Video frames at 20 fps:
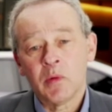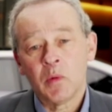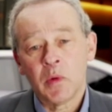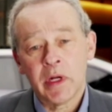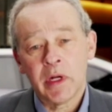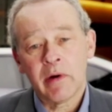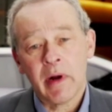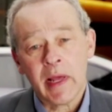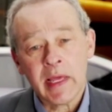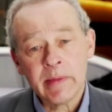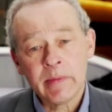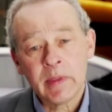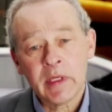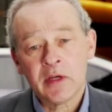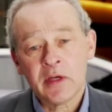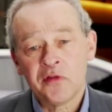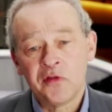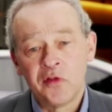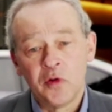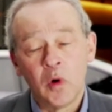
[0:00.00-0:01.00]
we're
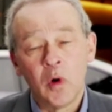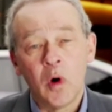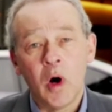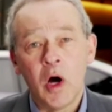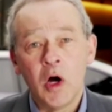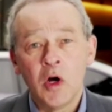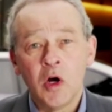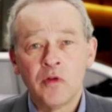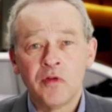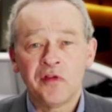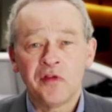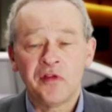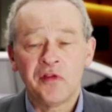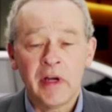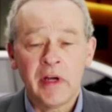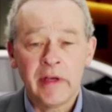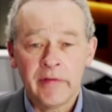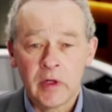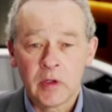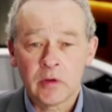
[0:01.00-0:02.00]
aiming for over
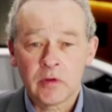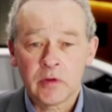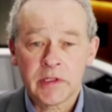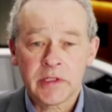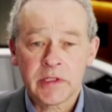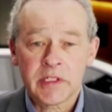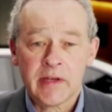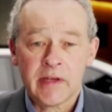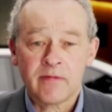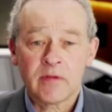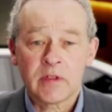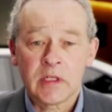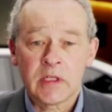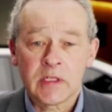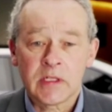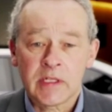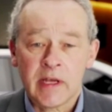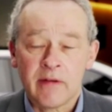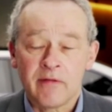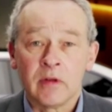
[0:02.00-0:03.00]

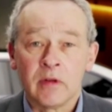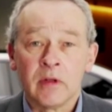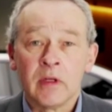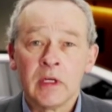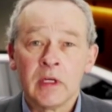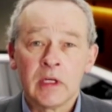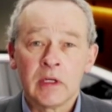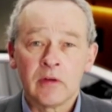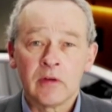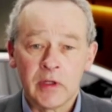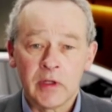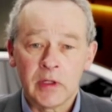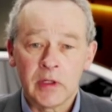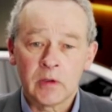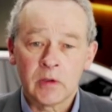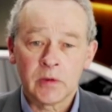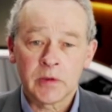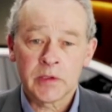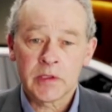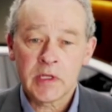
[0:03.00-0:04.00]
577
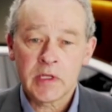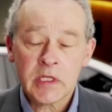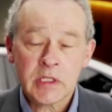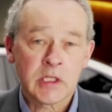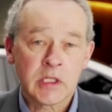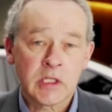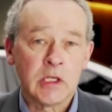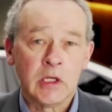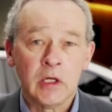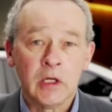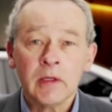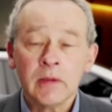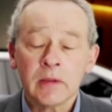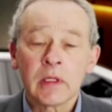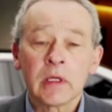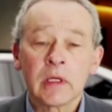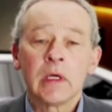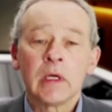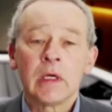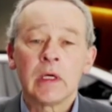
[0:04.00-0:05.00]
vehicles this year
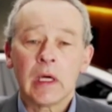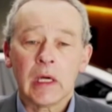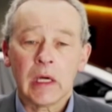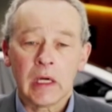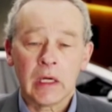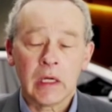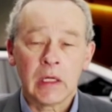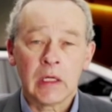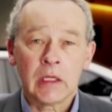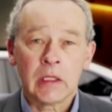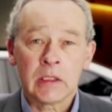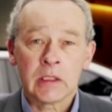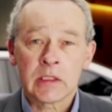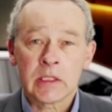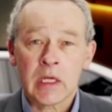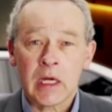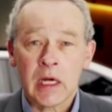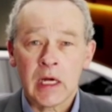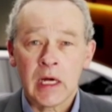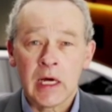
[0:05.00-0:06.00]
and
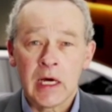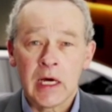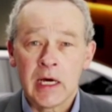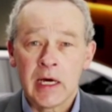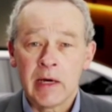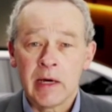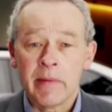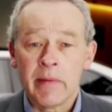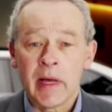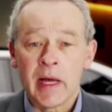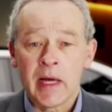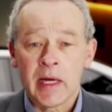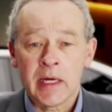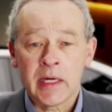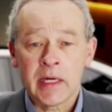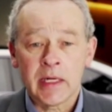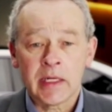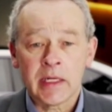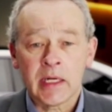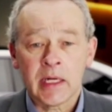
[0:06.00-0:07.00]
um,
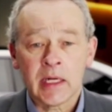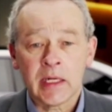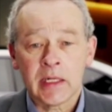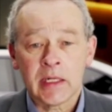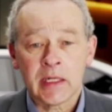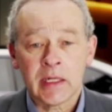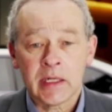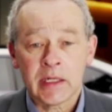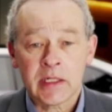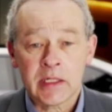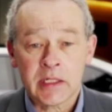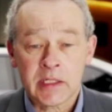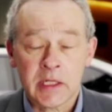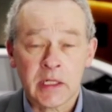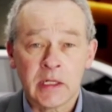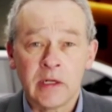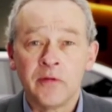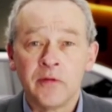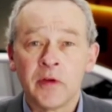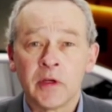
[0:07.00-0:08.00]
a
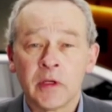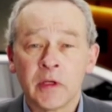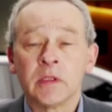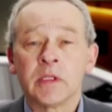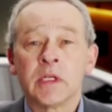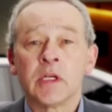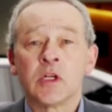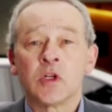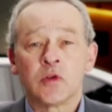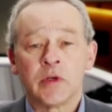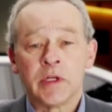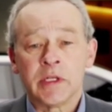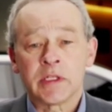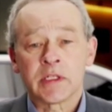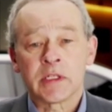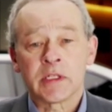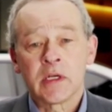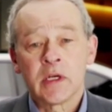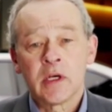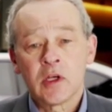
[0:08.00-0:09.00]
significant
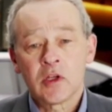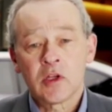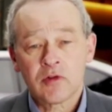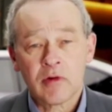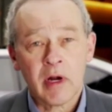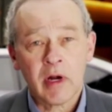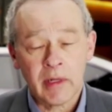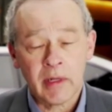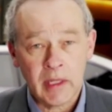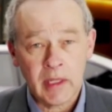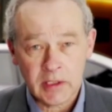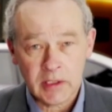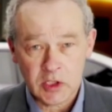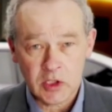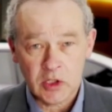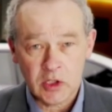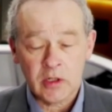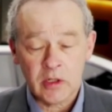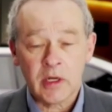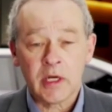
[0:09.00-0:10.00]
increase throughout next
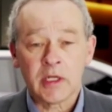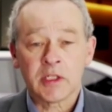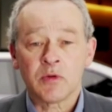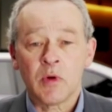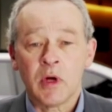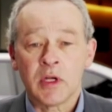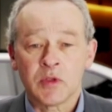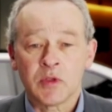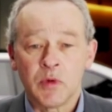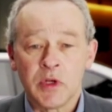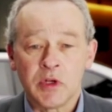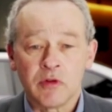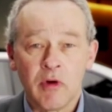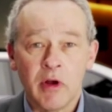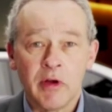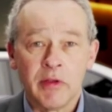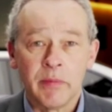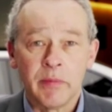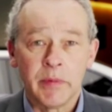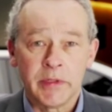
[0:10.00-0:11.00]
year as, as we grow
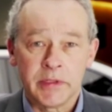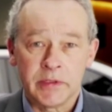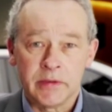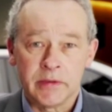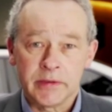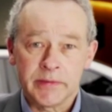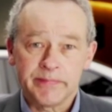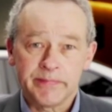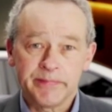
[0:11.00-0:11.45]
the business.